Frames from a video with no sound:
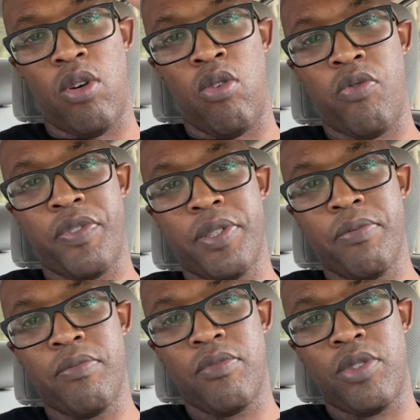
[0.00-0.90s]
over
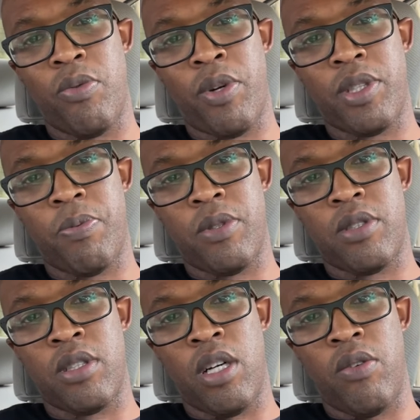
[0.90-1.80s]
to where it's supposed
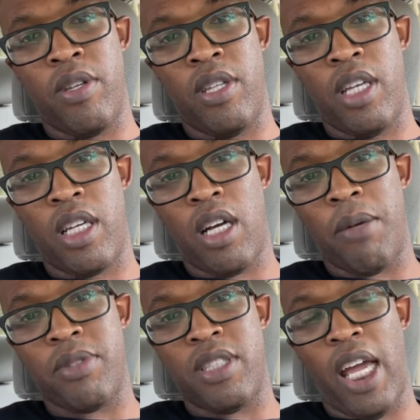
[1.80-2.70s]
to go, and then it
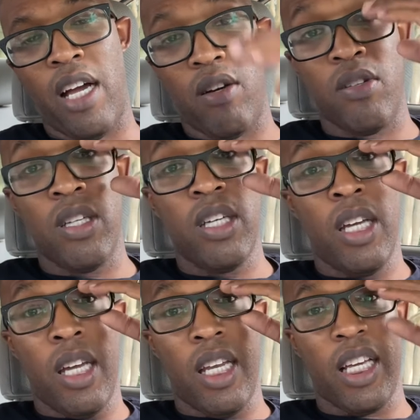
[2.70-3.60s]
comes down.
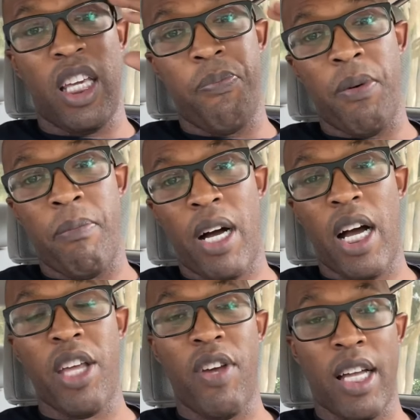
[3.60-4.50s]
Now keep in
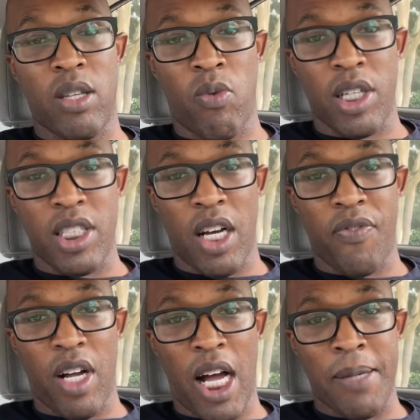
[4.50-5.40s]
mind, you have to watch out
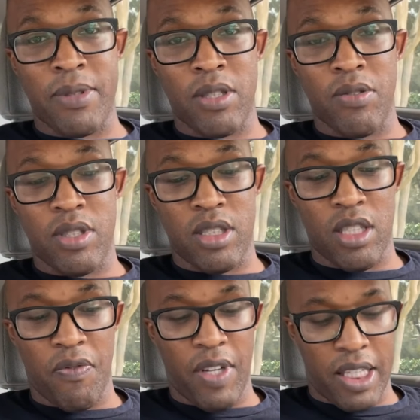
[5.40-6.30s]
for obstacles and
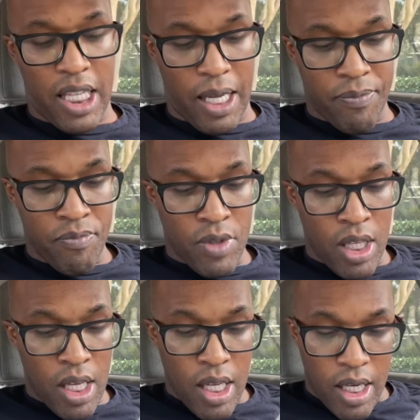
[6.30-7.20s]
stuff like that.
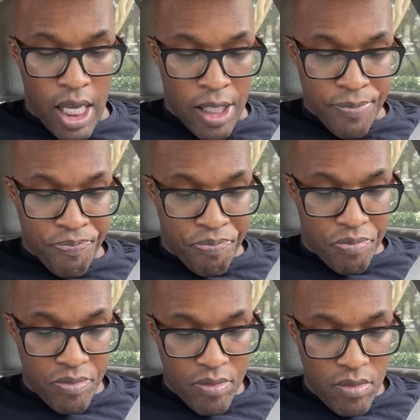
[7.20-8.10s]
Now,
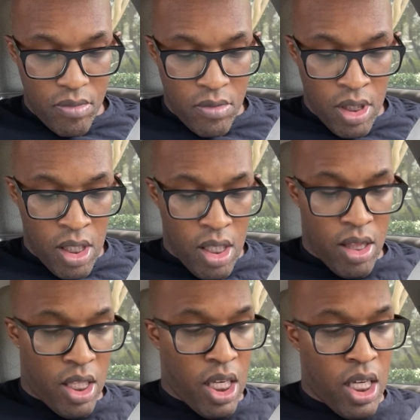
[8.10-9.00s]

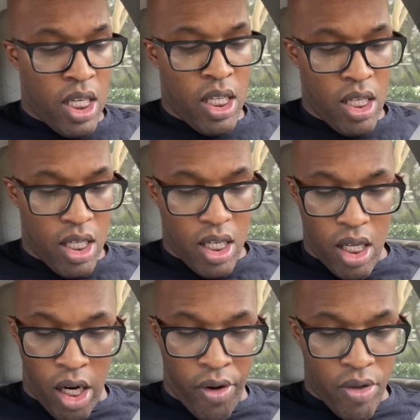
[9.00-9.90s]
the
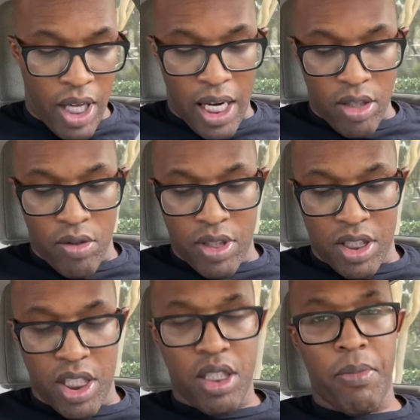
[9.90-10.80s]
aeronautical
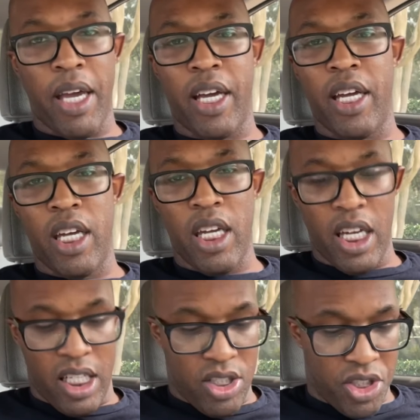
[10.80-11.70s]
decision-making
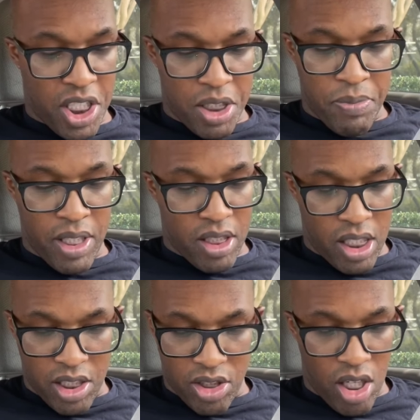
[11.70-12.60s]
and judgment,
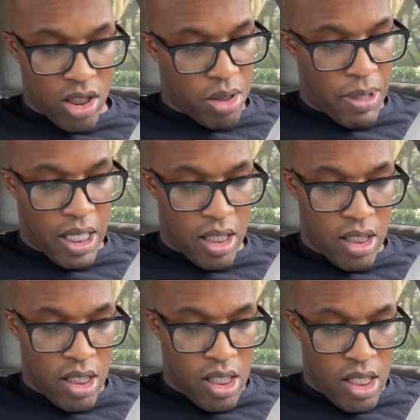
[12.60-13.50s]
it talks about
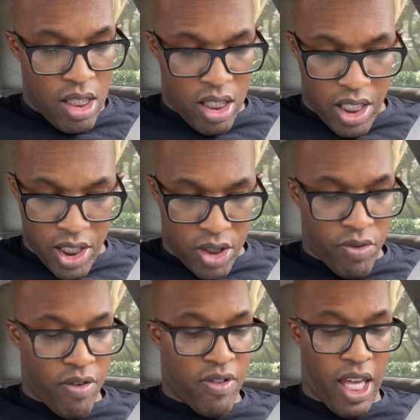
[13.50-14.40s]
the
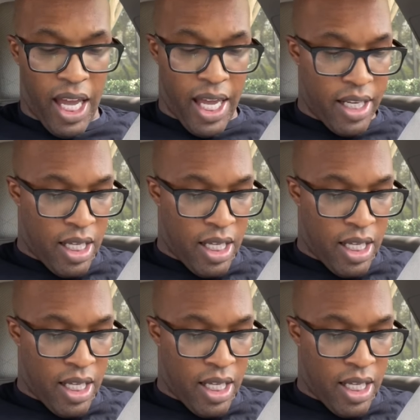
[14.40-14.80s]
history of that,